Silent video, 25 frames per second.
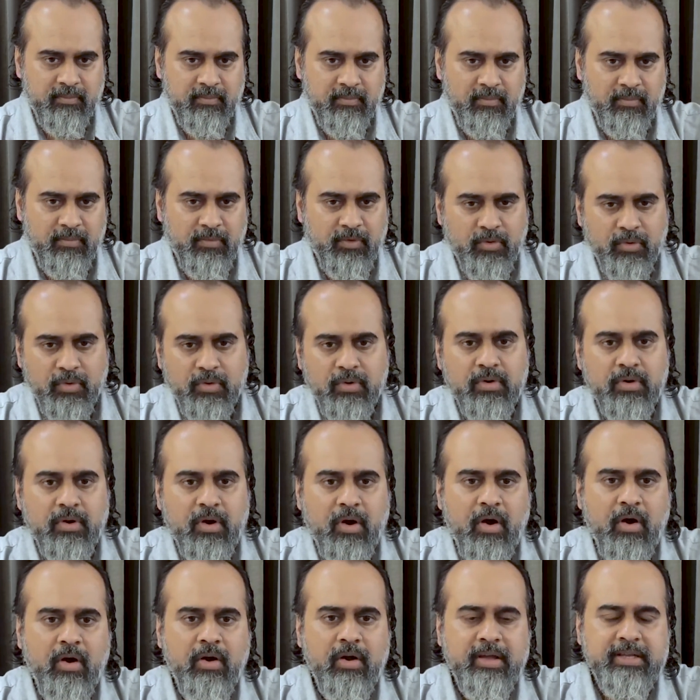No
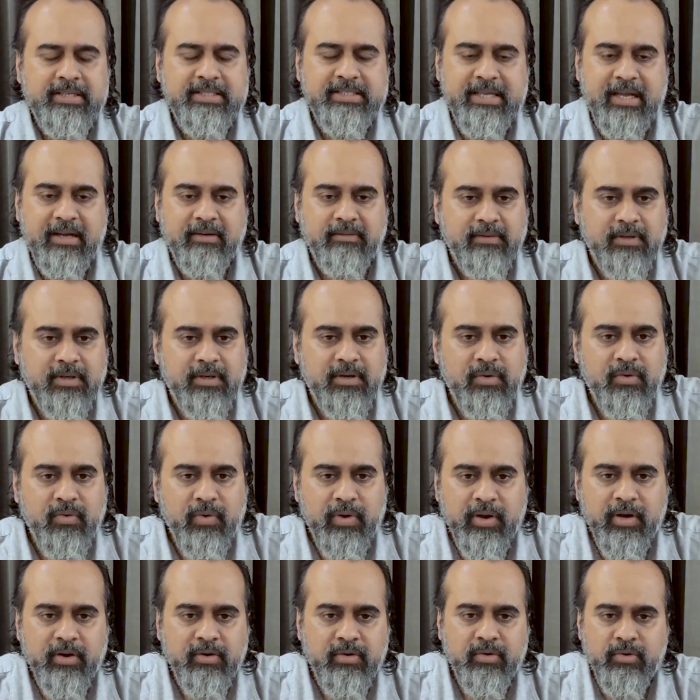dog is ever
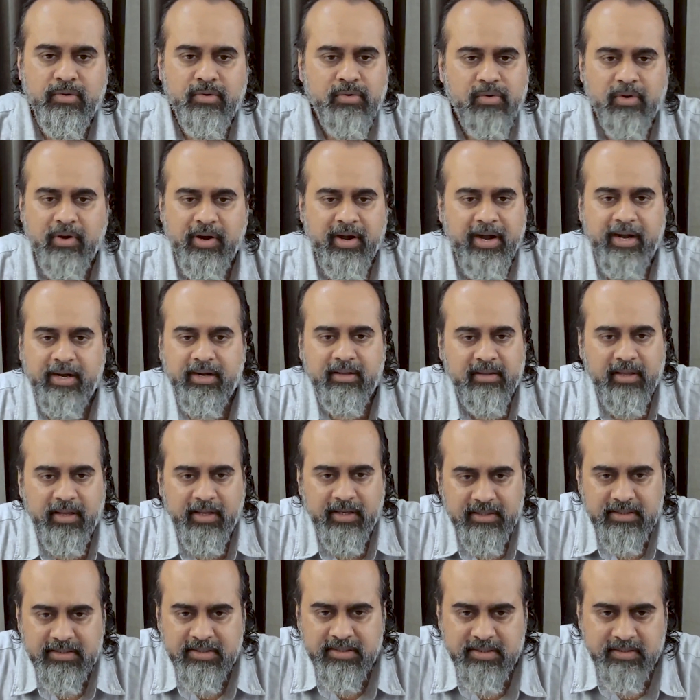going to do great
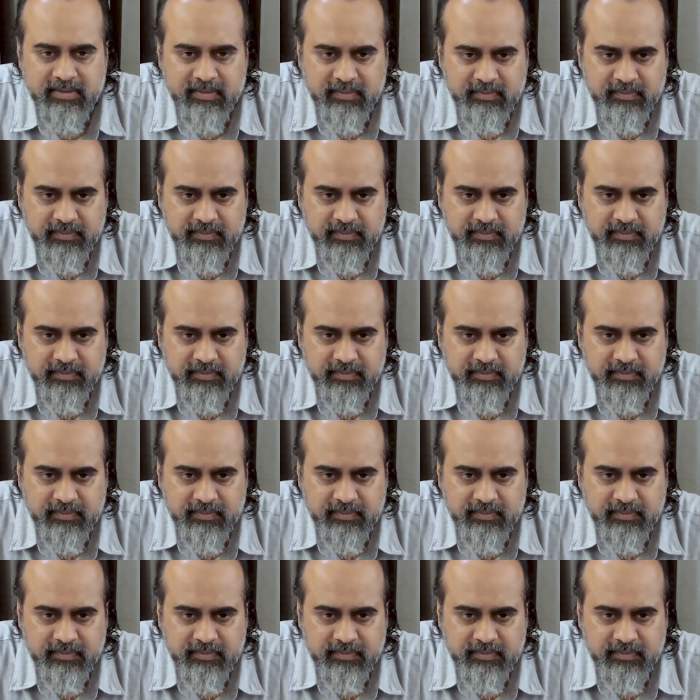things.